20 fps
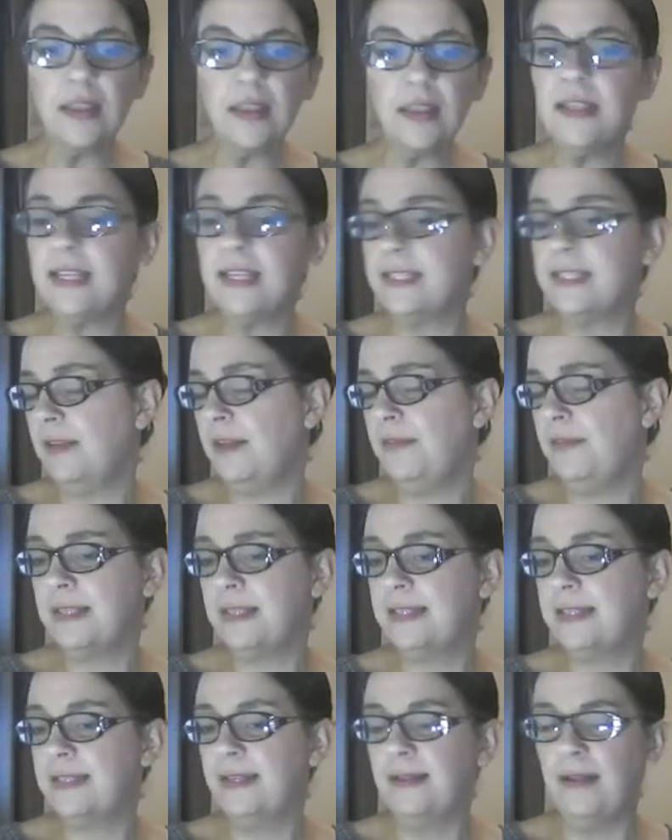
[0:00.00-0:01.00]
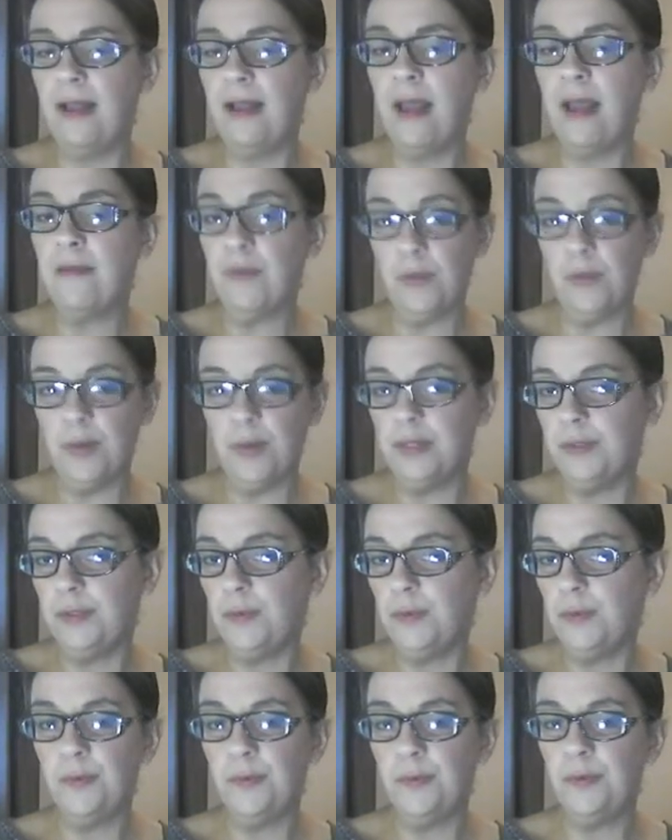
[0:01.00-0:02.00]
this affects everyone
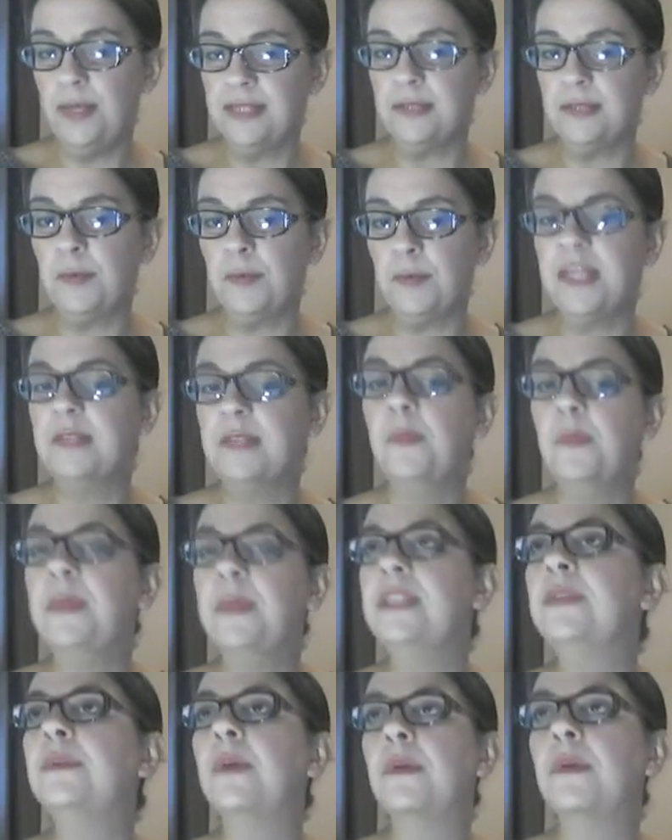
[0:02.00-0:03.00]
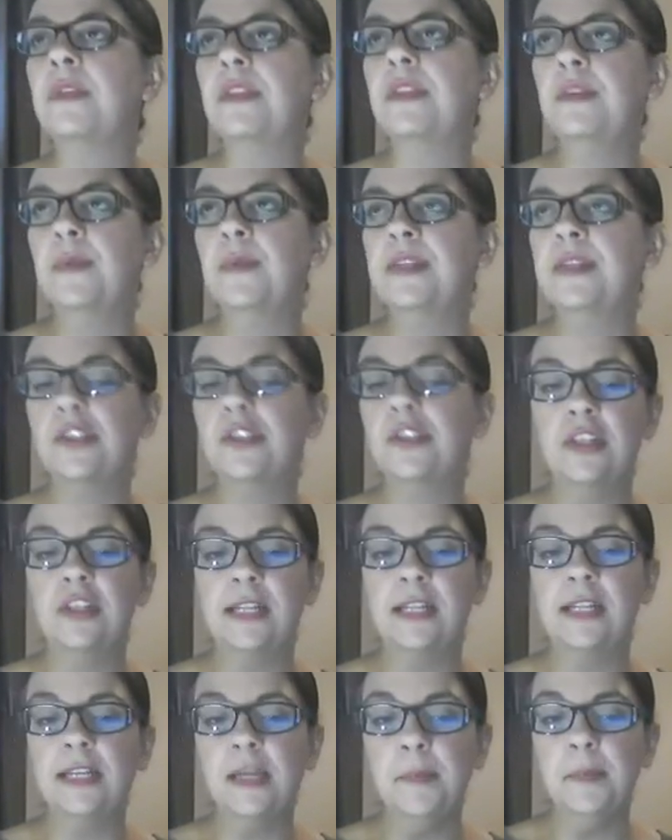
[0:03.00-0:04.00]
who is obese, but we do know that there is a
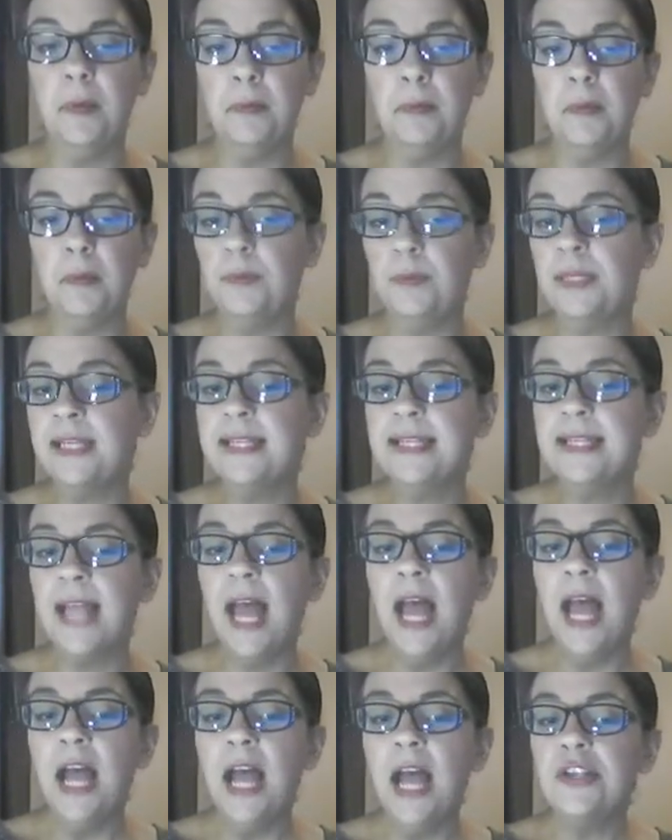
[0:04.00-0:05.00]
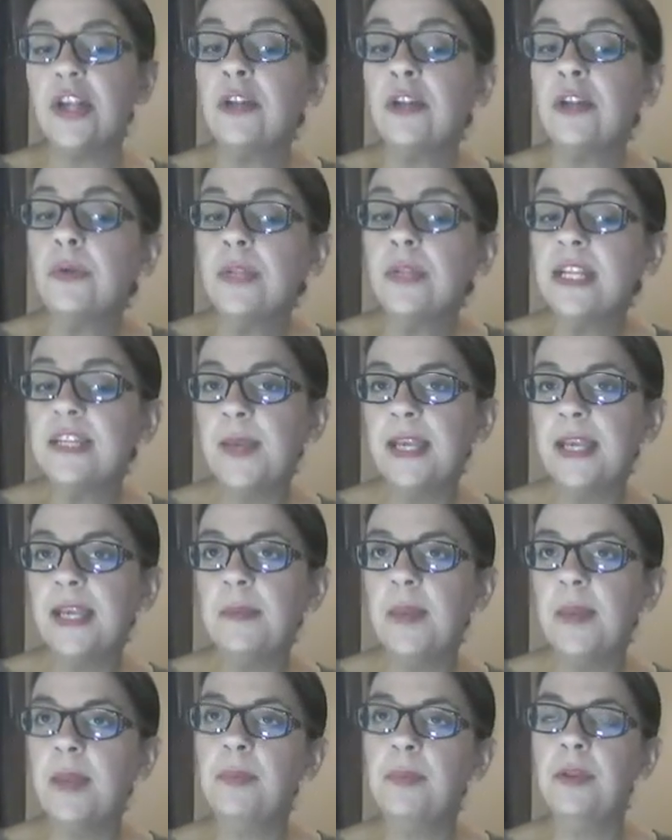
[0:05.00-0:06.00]
genetic component. Generally
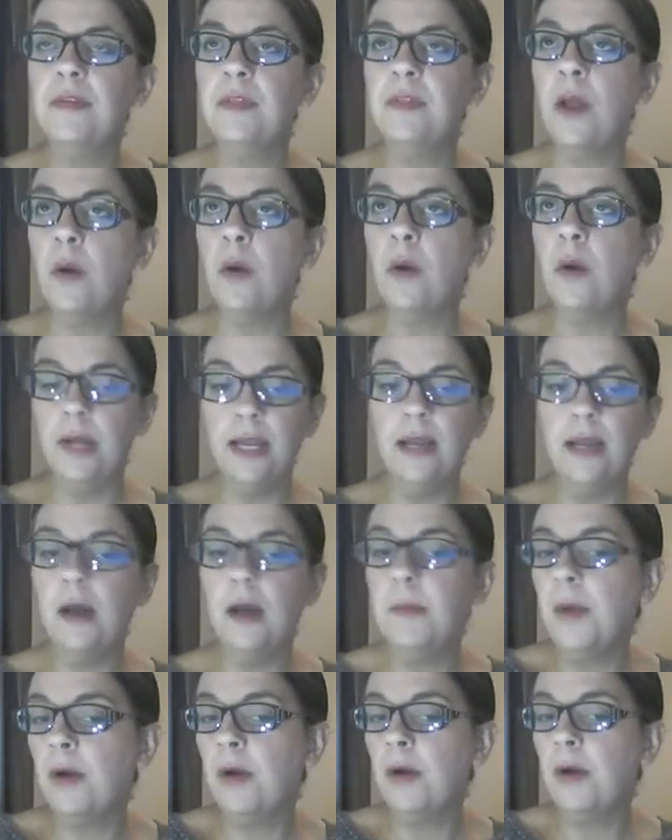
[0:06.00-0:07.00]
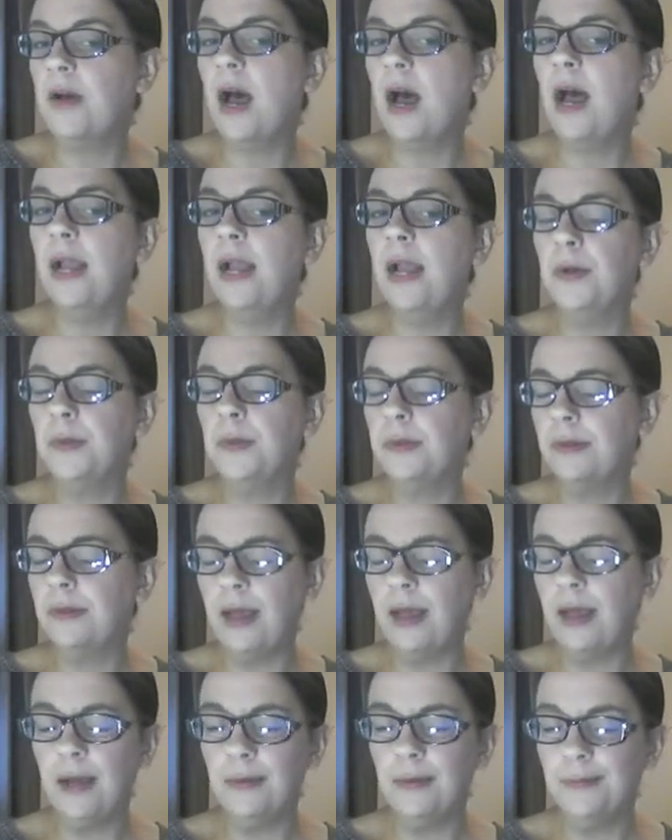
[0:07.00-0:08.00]
speaking, people of lower income are of a
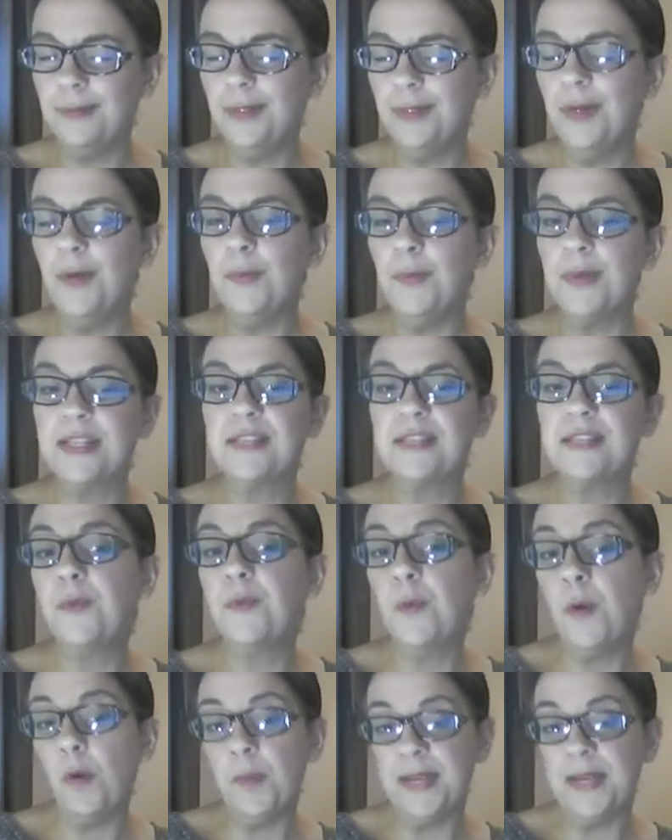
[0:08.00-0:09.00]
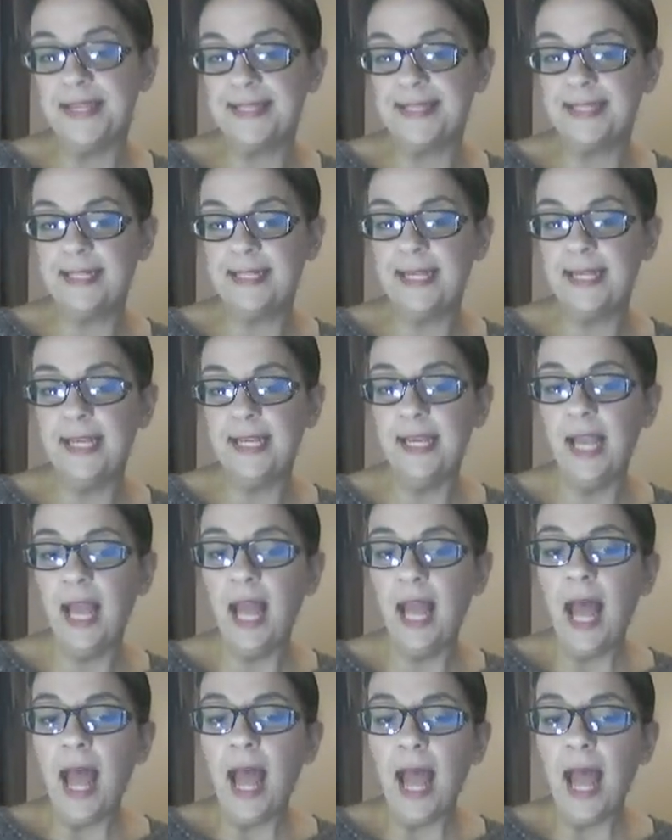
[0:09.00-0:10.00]
higher risk for obesity.
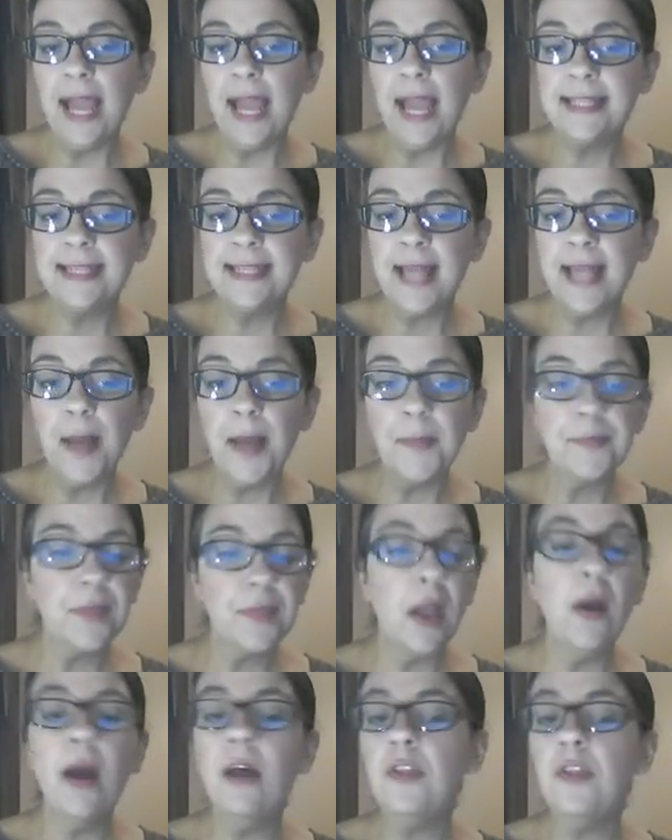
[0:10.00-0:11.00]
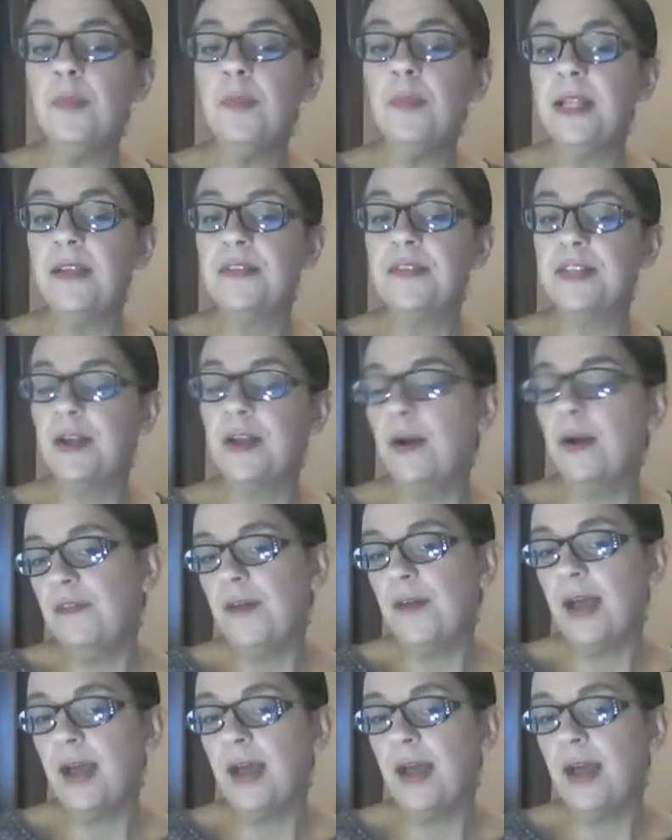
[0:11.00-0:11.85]
And our health beliefs are a